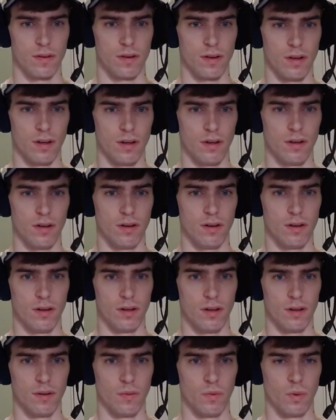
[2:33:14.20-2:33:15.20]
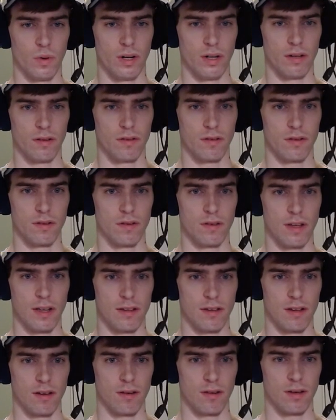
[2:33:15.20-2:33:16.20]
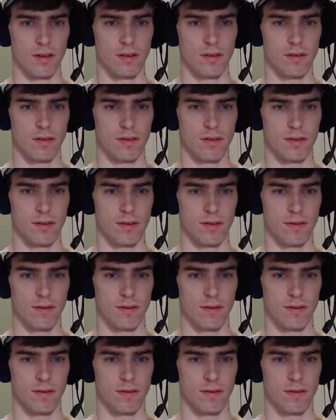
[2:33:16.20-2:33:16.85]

What else does that tell us?